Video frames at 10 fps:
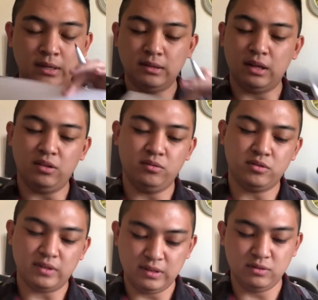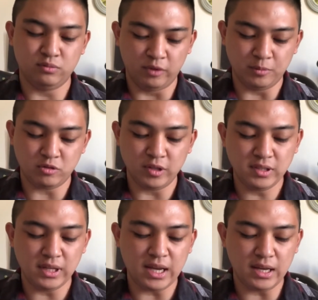Then from
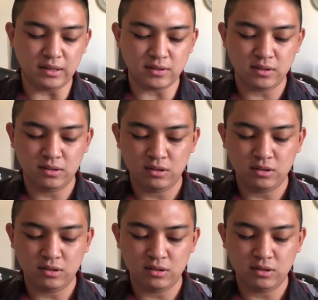28,